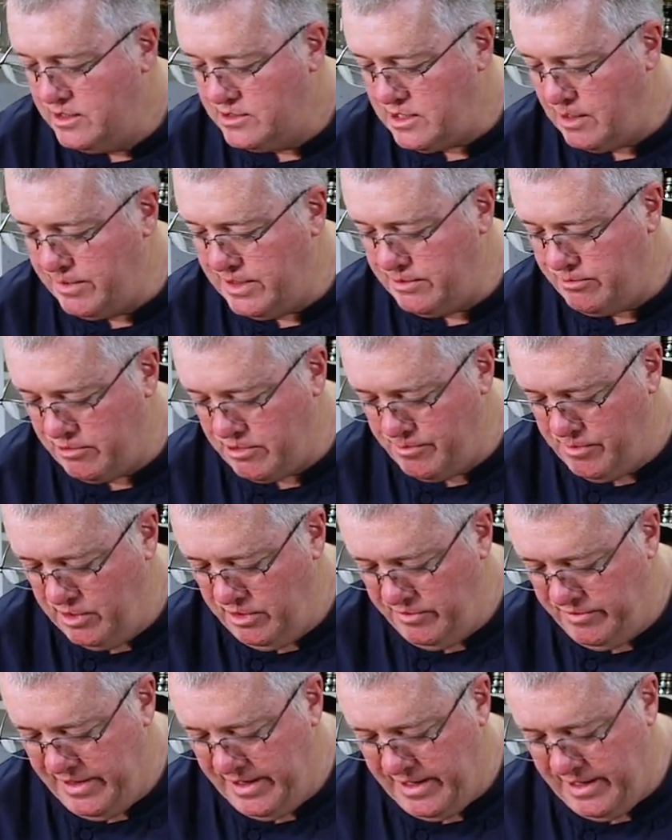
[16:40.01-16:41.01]
So I'm gonna
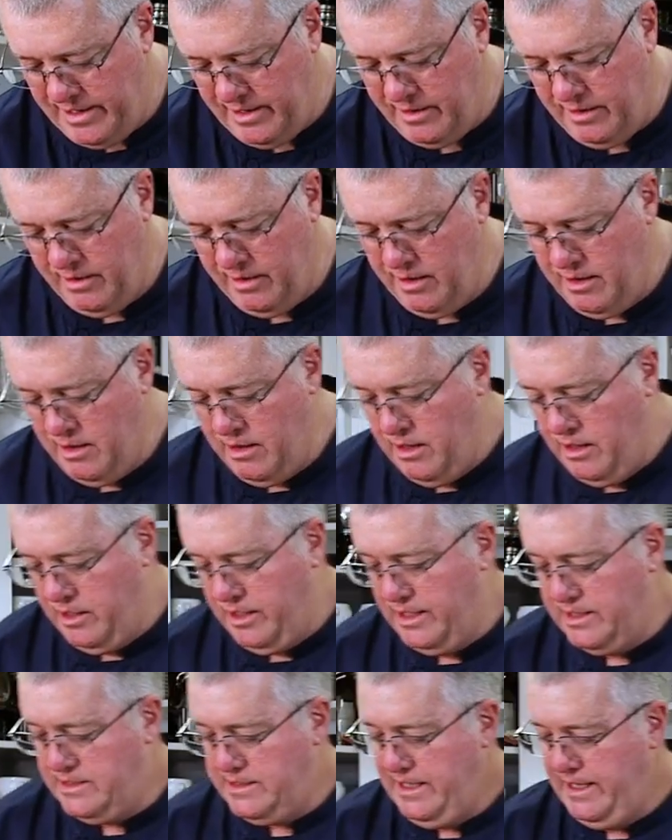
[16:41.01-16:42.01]
remove that.
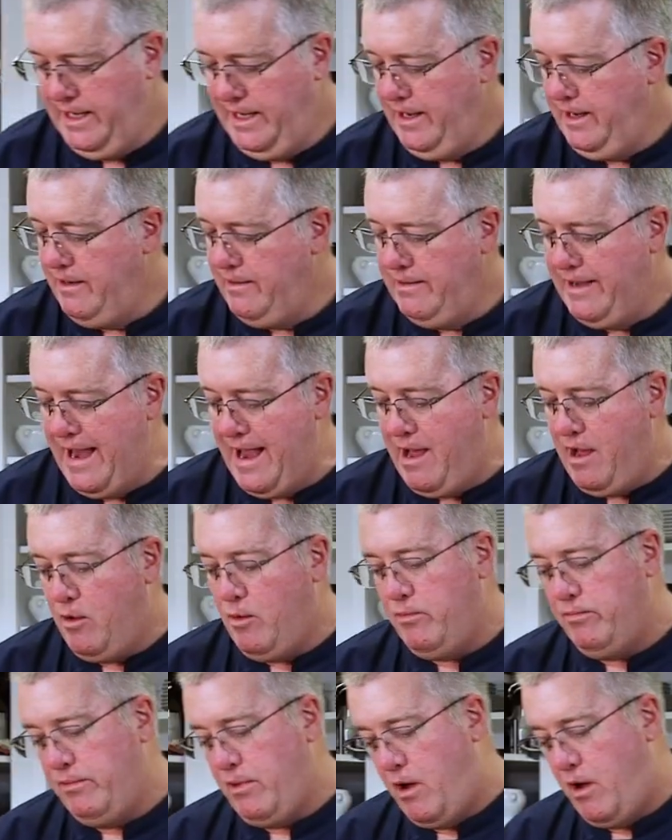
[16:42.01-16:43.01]
You can see
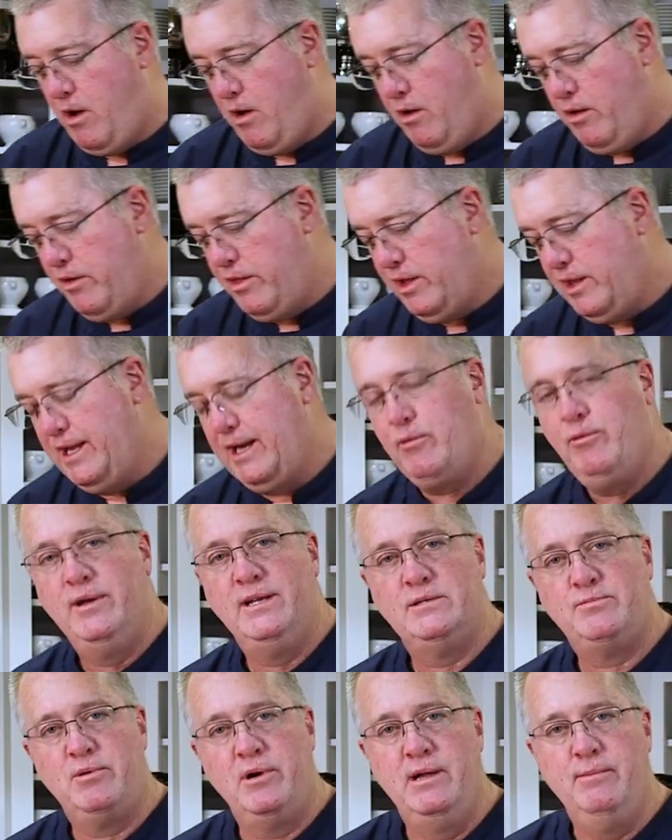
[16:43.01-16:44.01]
now all the liquid
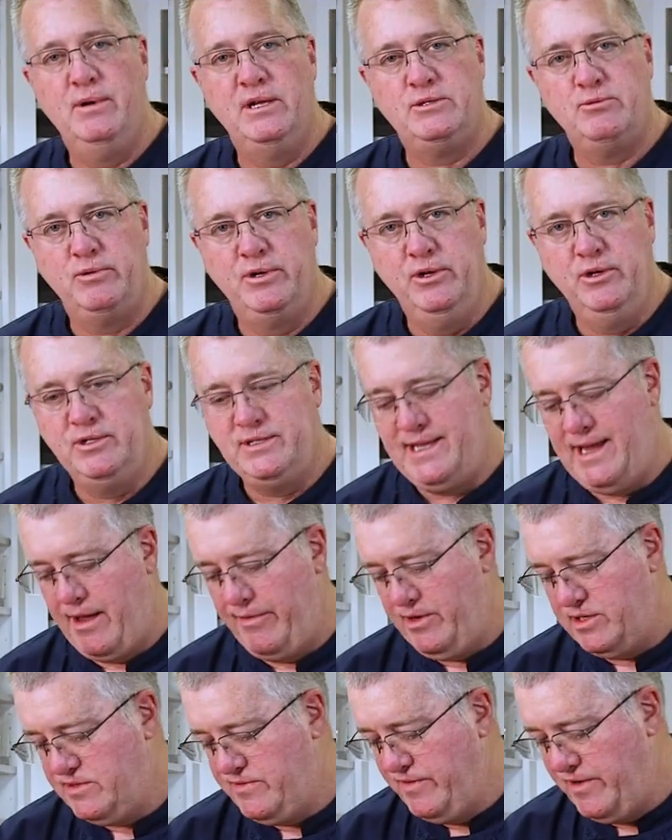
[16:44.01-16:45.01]
is pretty much reduced down.
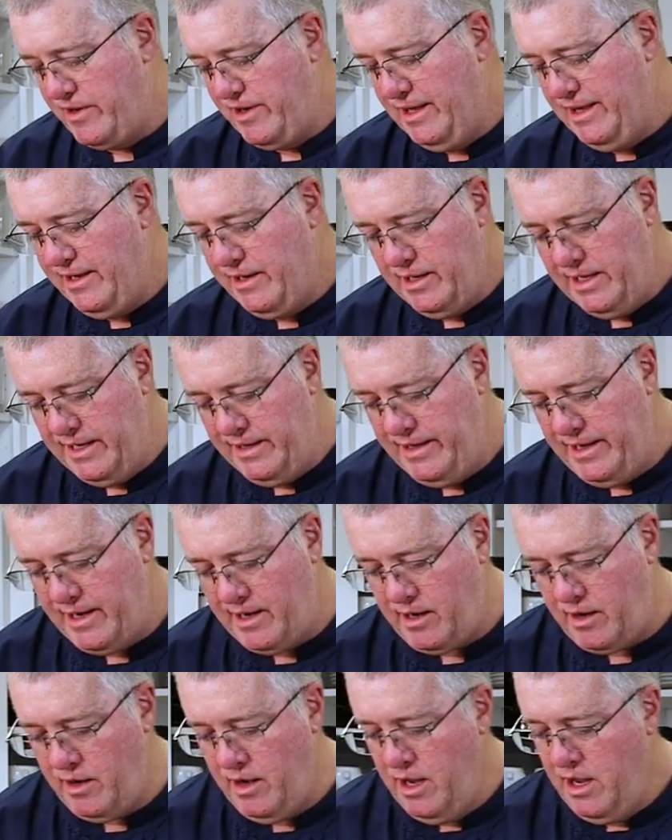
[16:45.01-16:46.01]
There's very little in
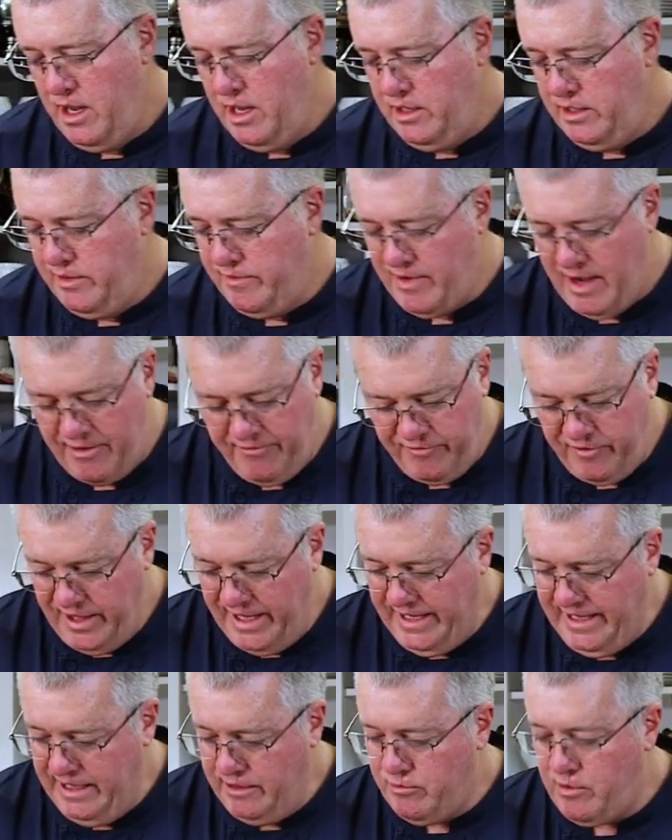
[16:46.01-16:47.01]
there. You've got
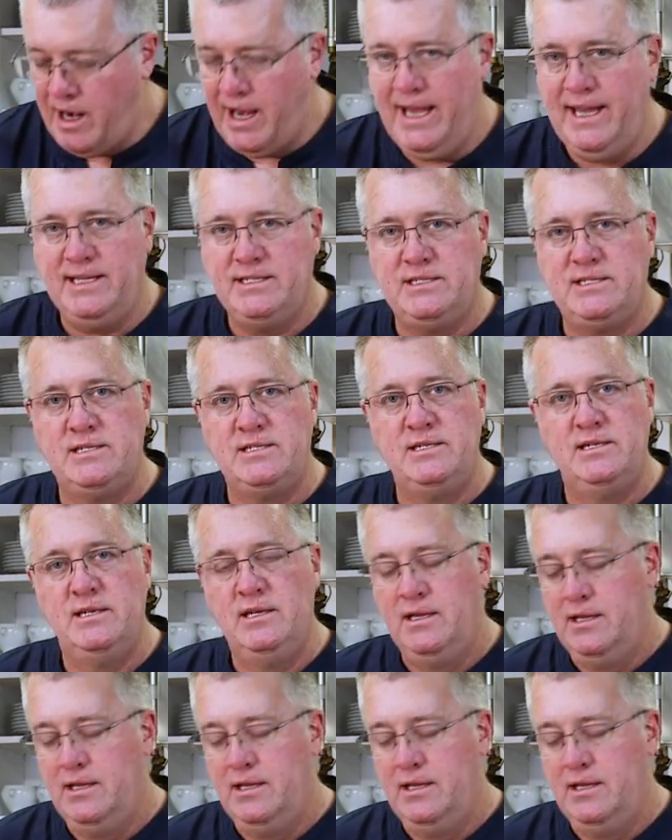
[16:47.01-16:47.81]
flaky rice.